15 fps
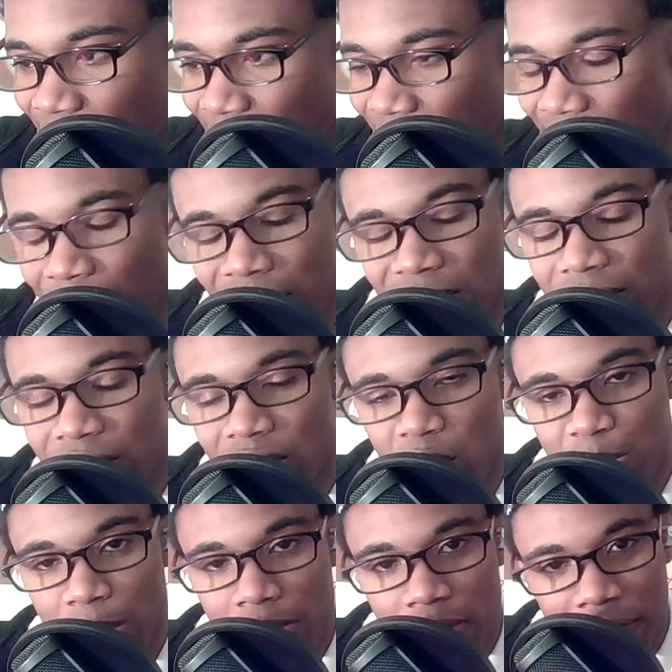it was
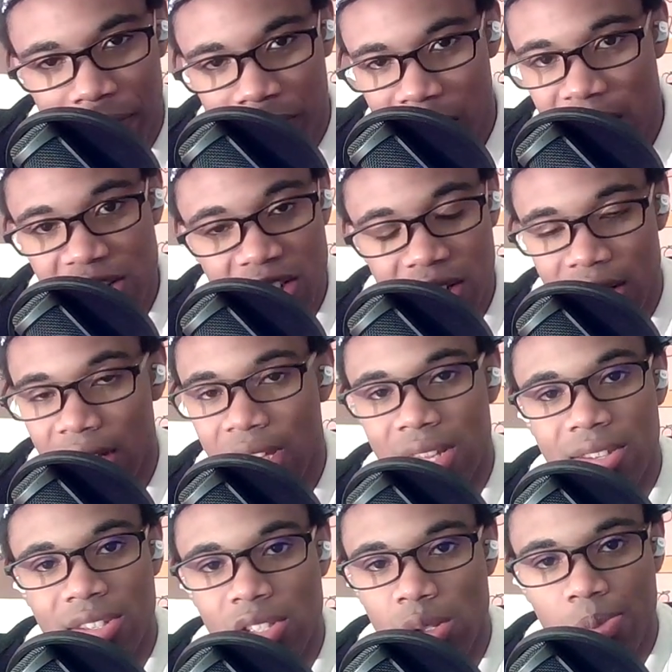super refreshing
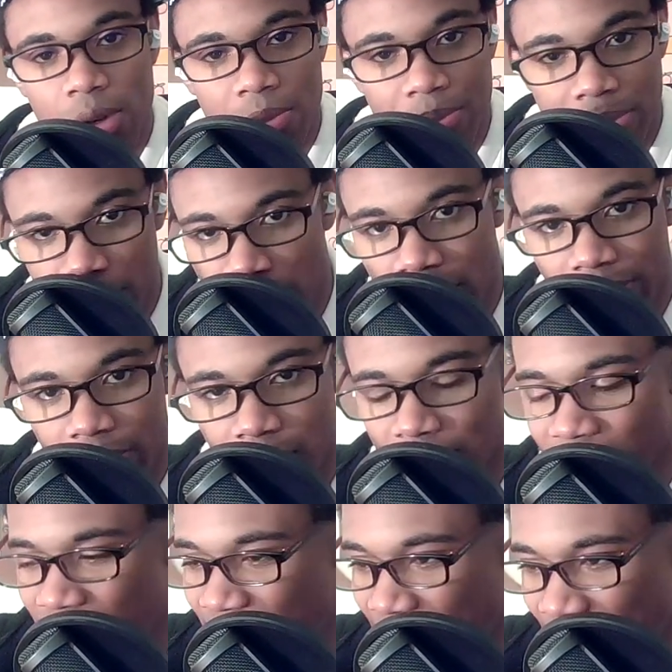and super beautiful
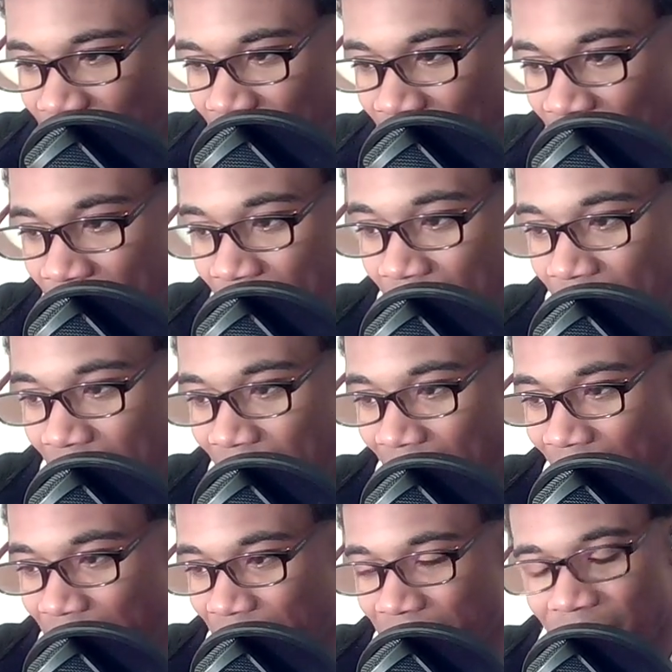to see,
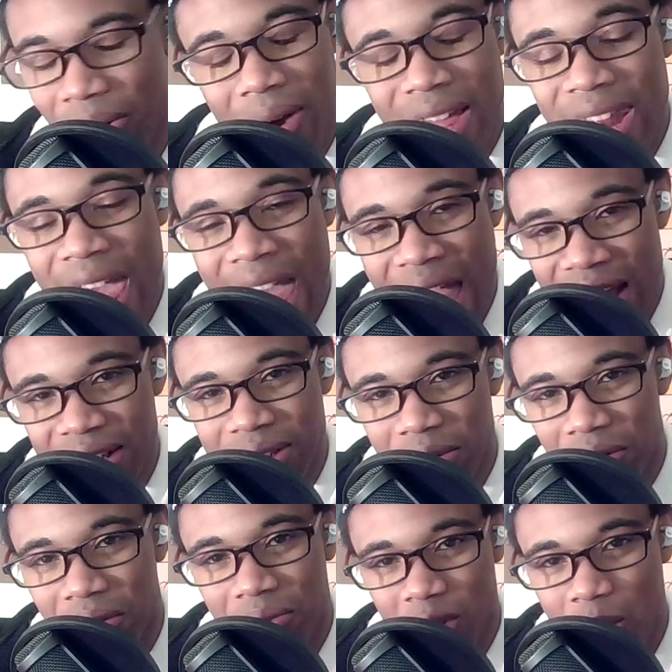I don't know, an
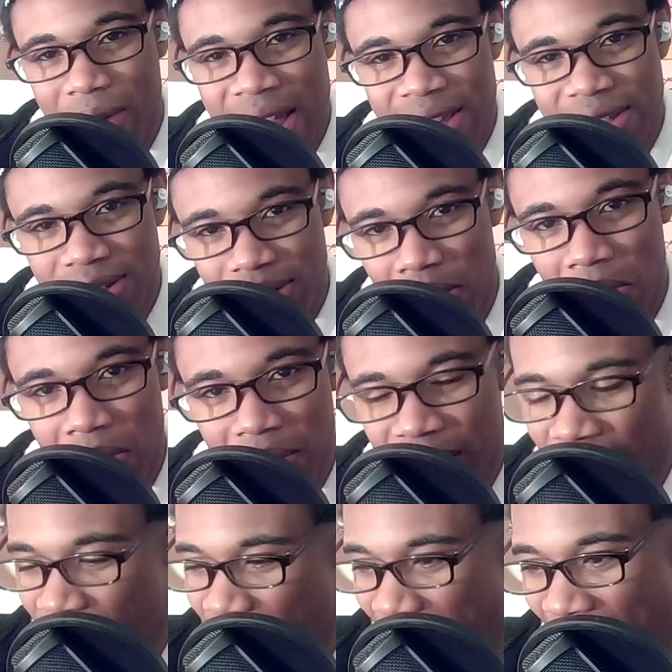actual romance
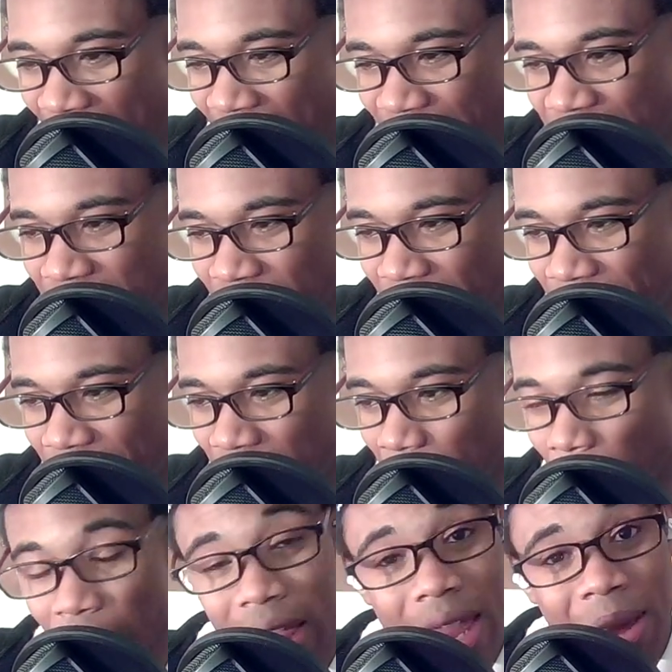story actually
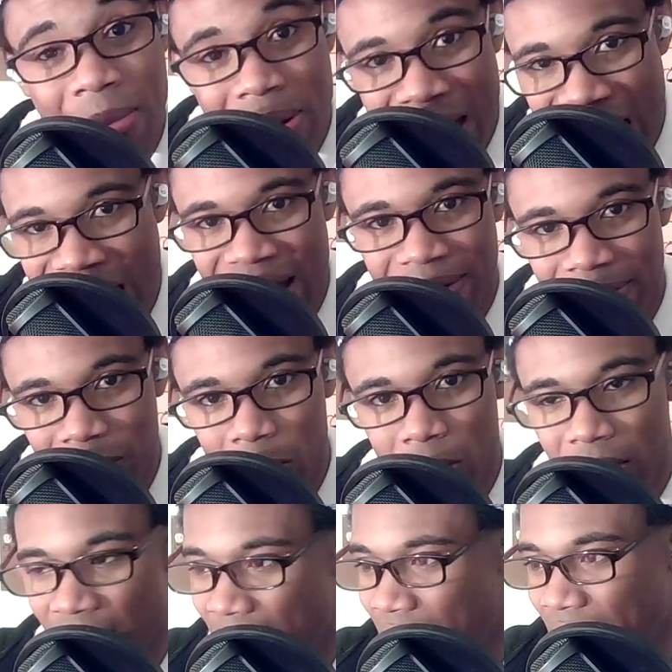feel
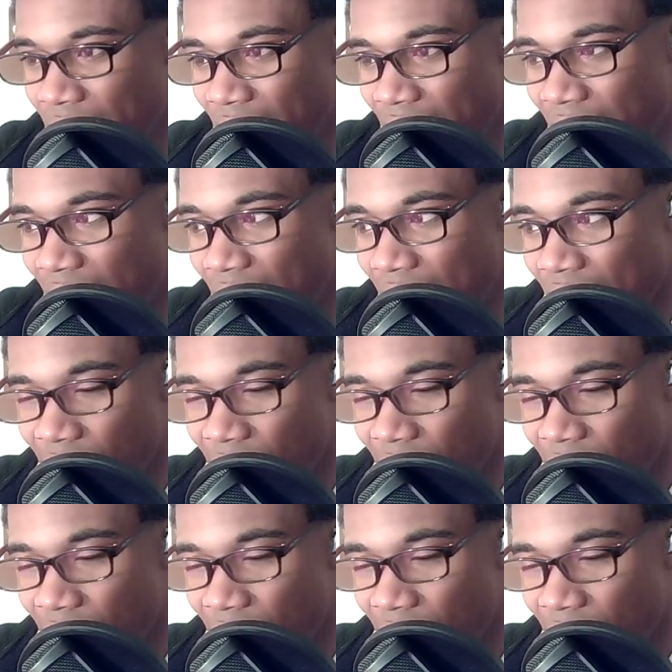impactful and, like,